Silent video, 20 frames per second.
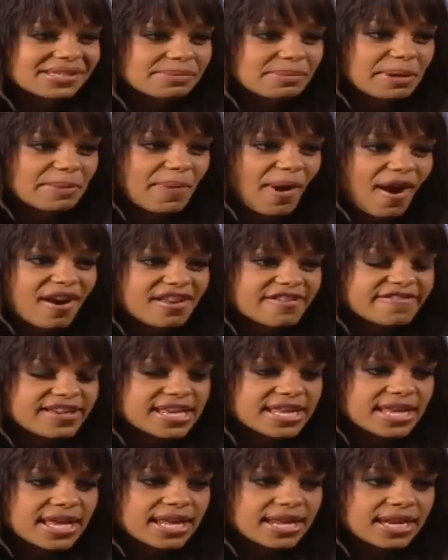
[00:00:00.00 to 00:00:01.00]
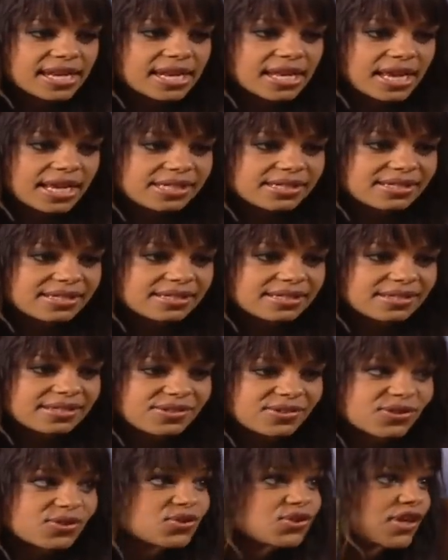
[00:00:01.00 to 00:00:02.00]
to be a part of it and, and
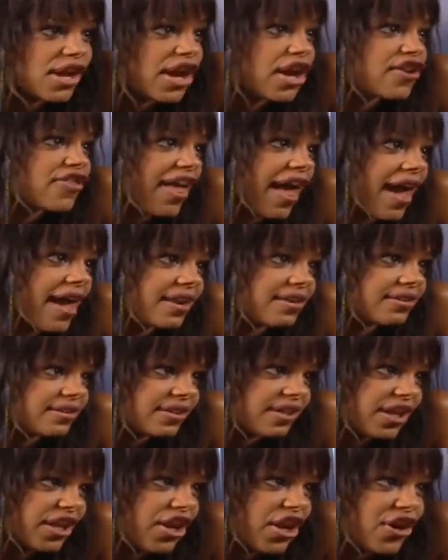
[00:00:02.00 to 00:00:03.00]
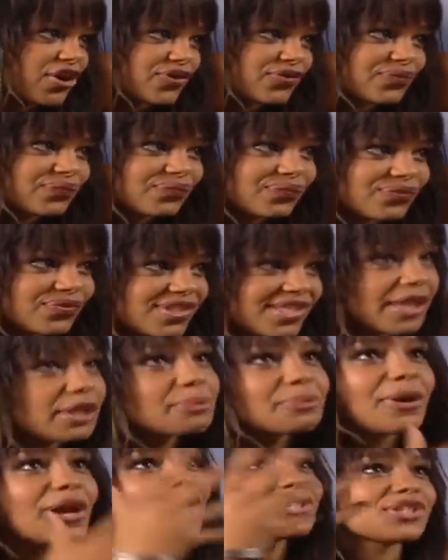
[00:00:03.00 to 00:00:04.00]
to share that, you yeah. know,
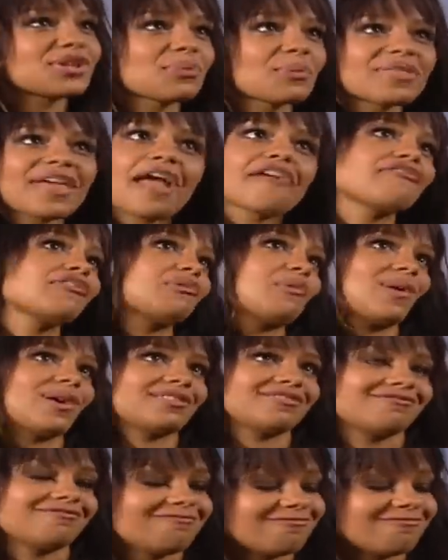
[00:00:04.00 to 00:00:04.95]
celebration with everyone.